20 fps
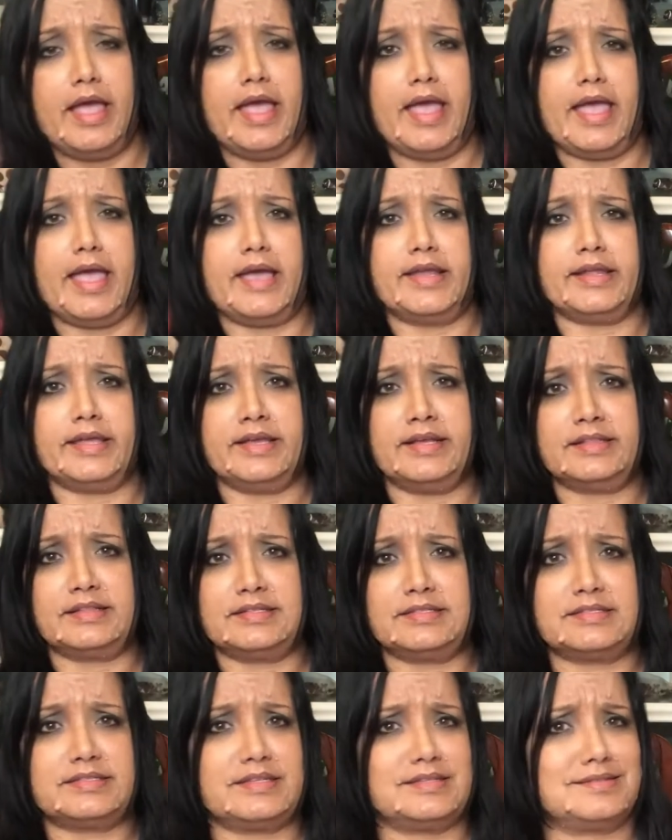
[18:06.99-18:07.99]
And
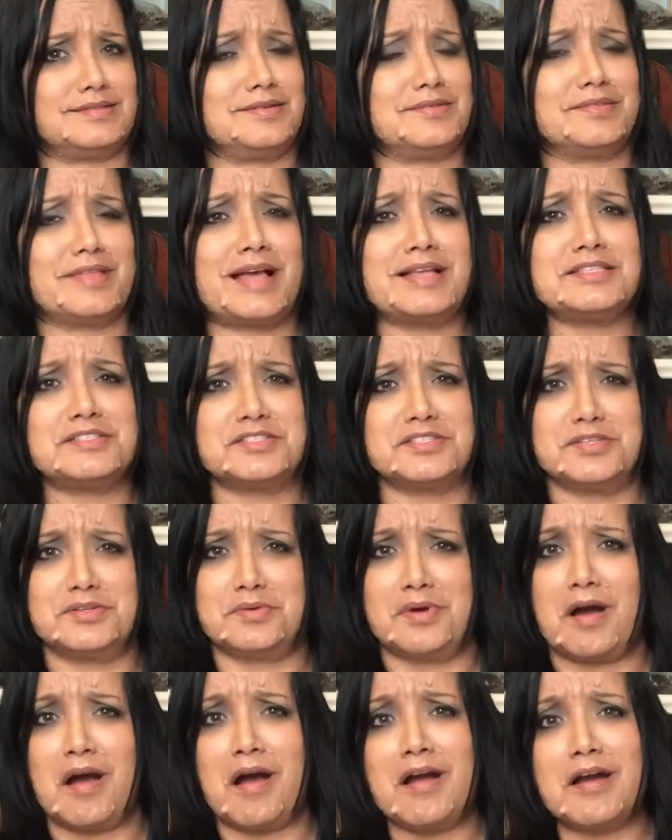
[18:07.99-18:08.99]
England says, no, that's too
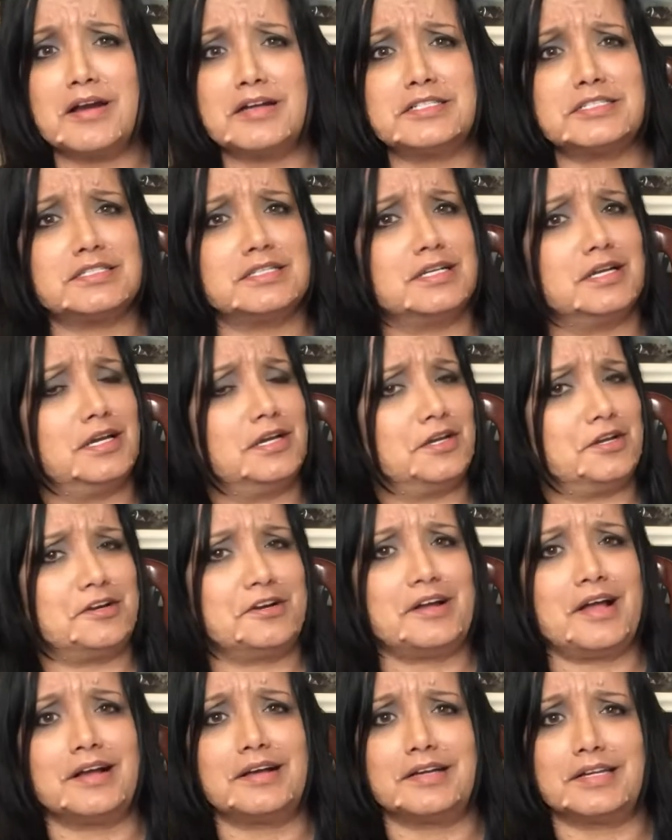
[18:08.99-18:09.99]
harsh. You're
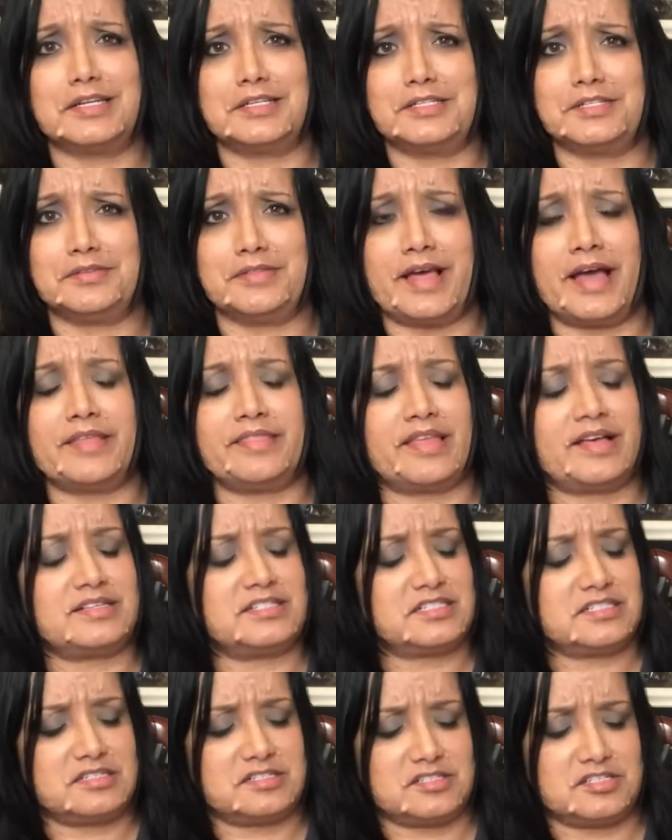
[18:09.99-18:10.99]
not going to do that.
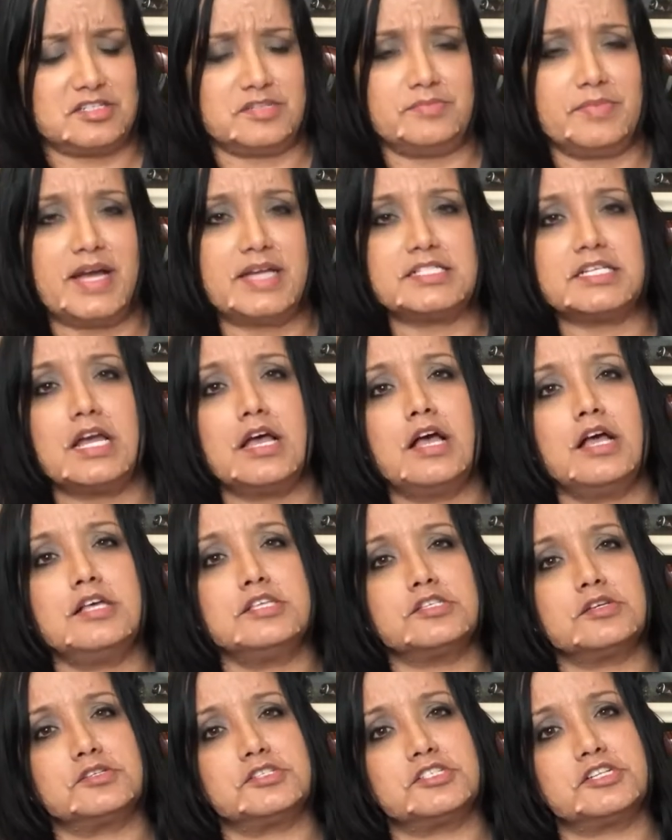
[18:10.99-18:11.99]
That's just too much.
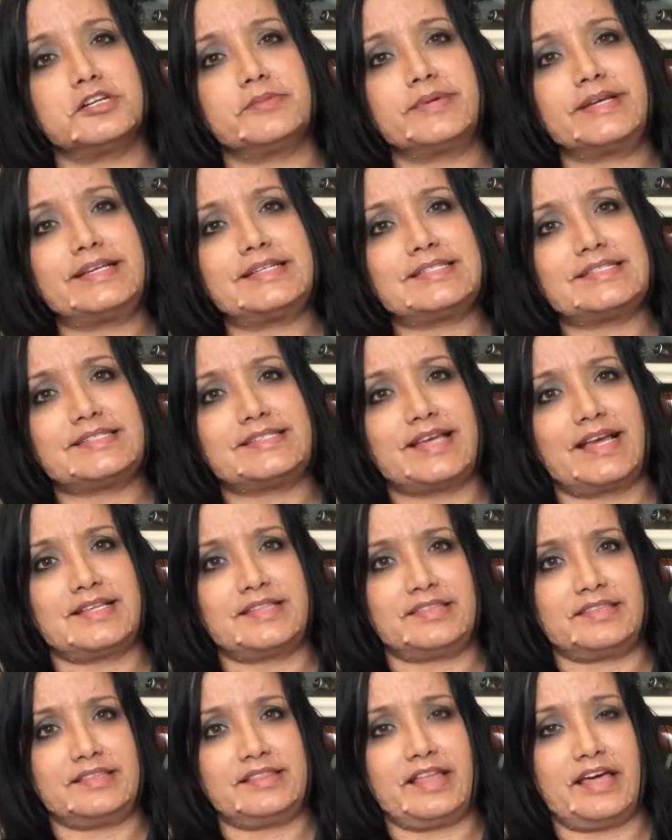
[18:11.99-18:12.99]
So Serbia
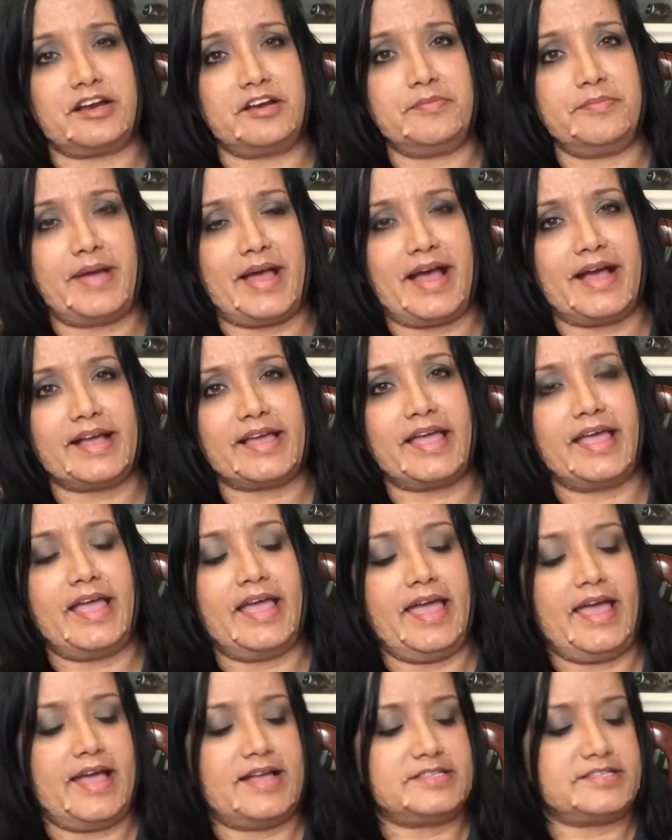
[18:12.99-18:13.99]
sent the letter back
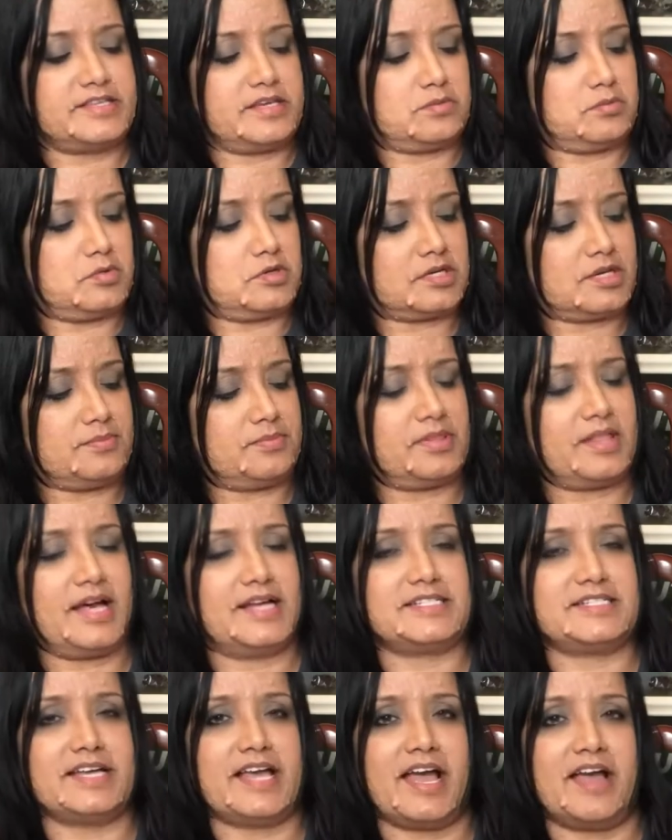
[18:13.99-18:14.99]
and said, we'll comply
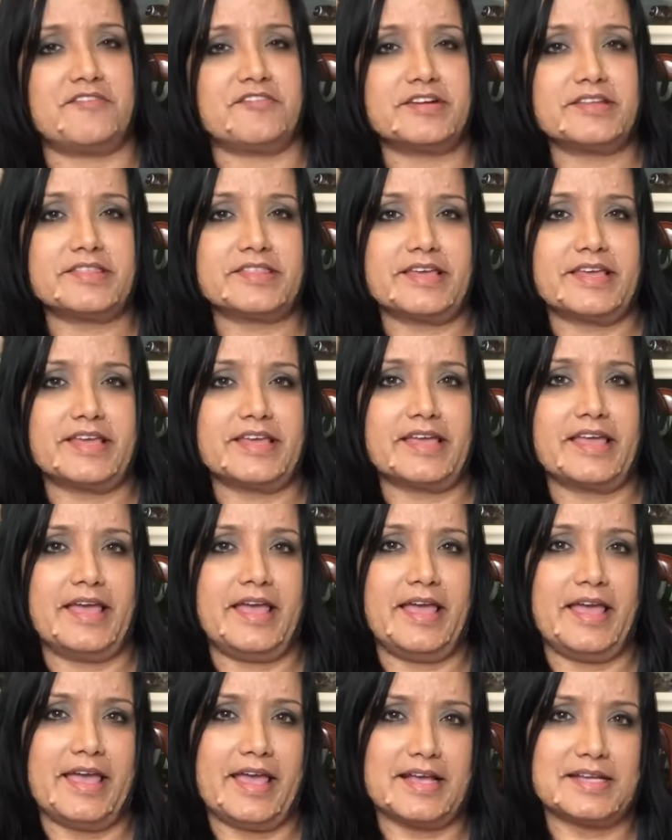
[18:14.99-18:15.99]
to everything
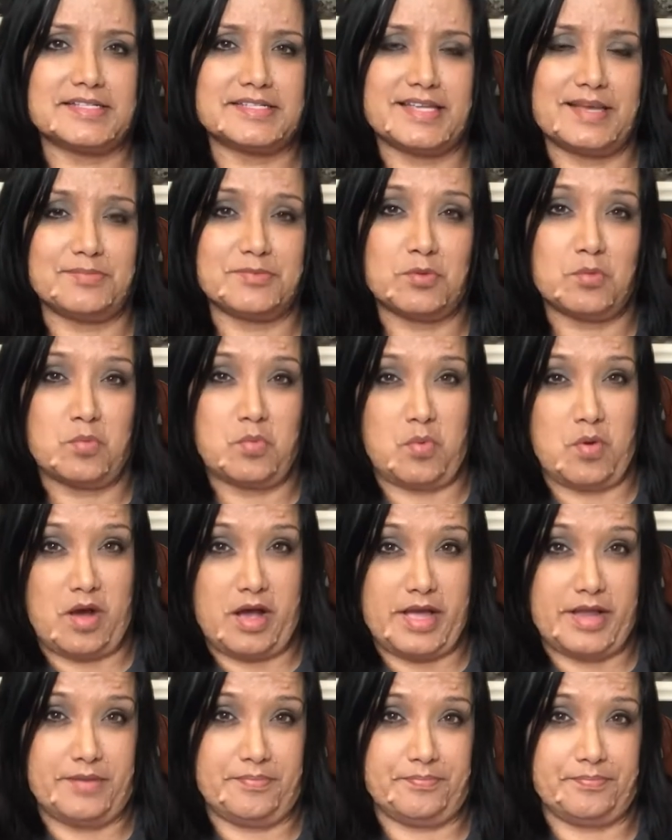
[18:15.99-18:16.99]
except
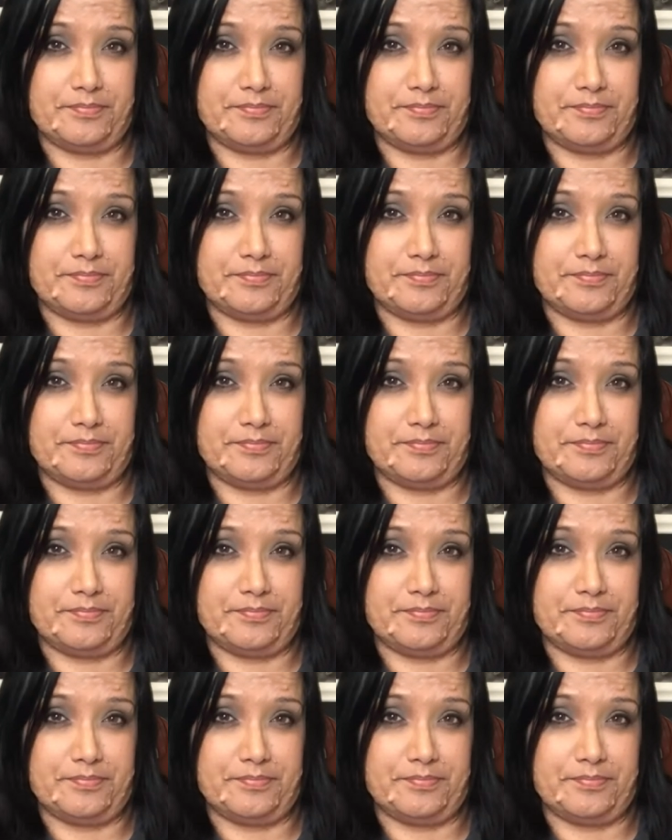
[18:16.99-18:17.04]
one.